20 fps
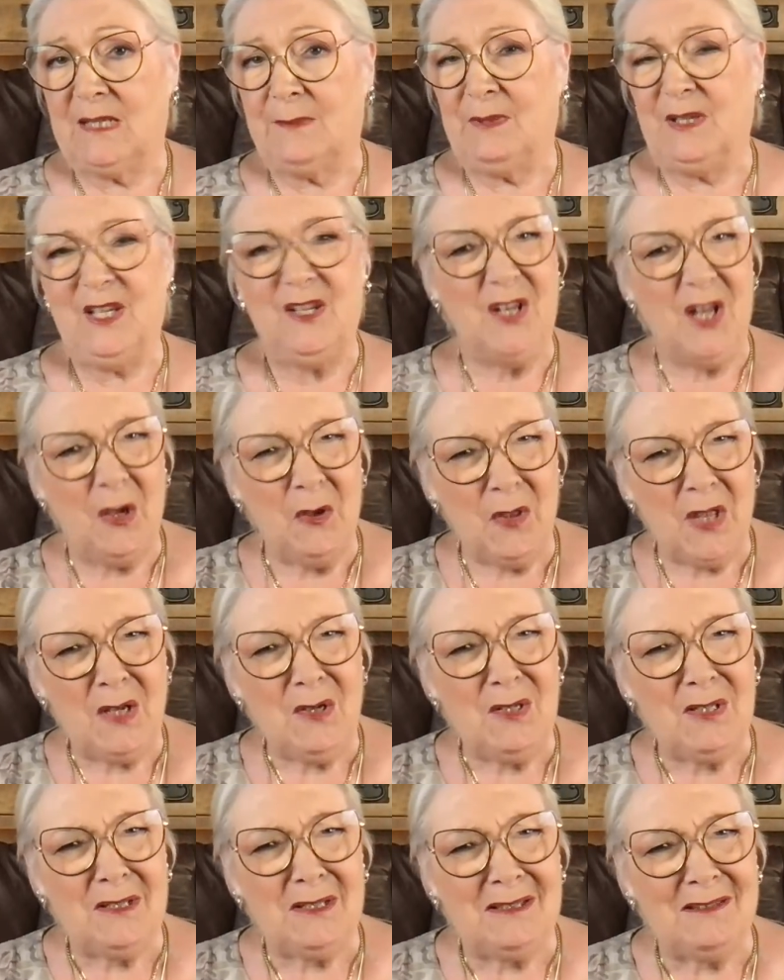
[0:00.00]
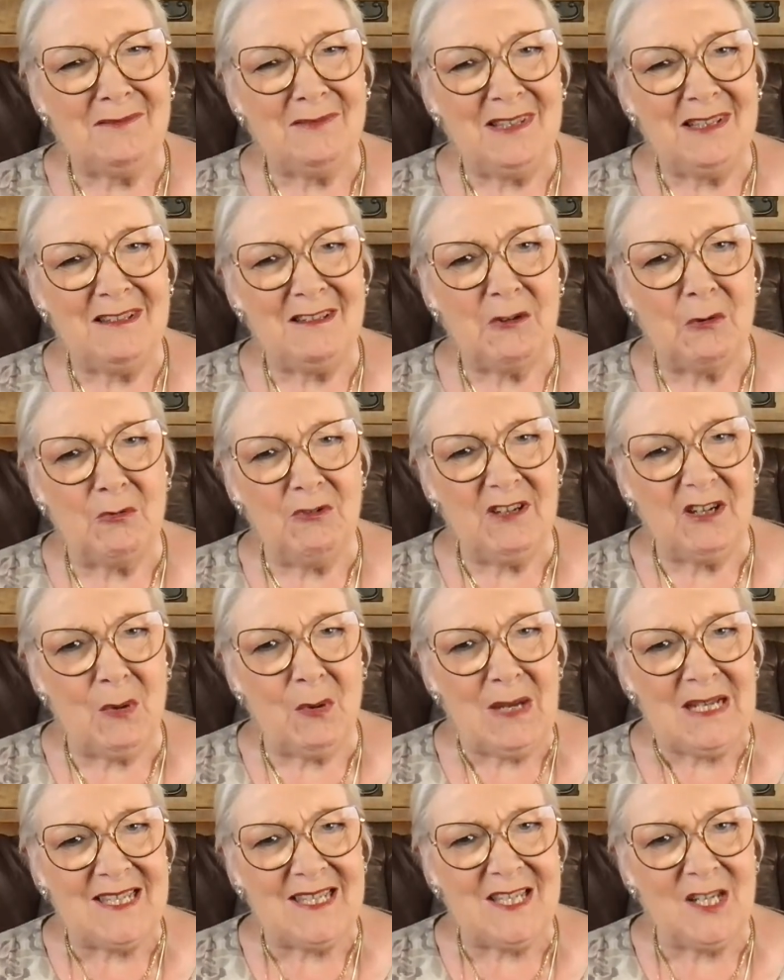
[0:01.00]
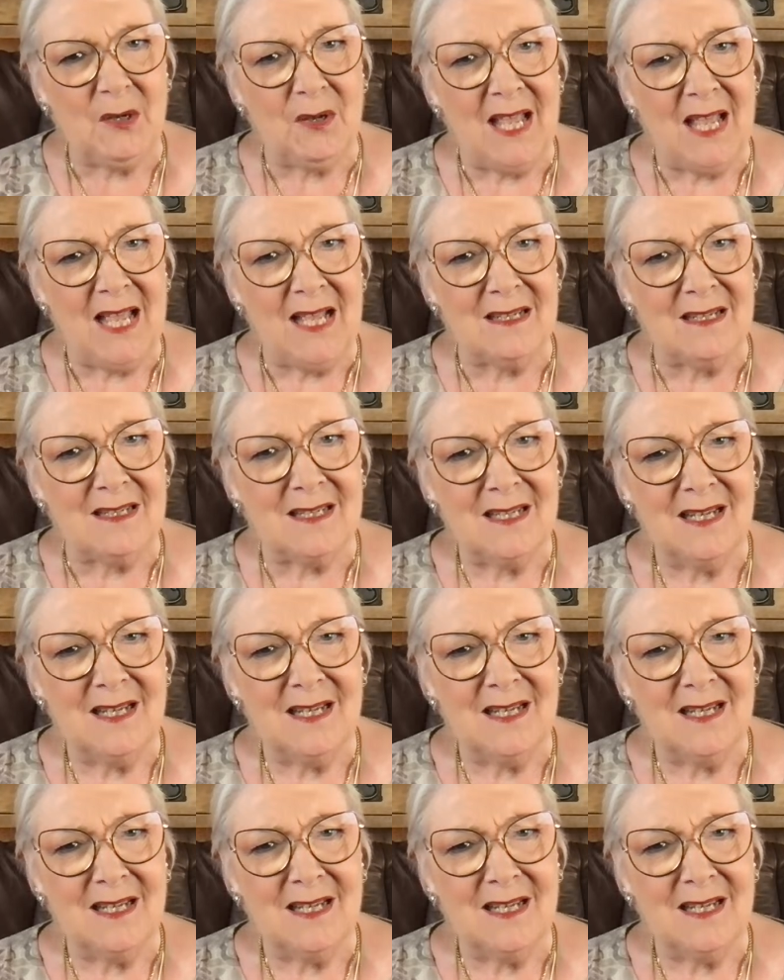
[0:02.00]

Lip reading: But you know those requests you get?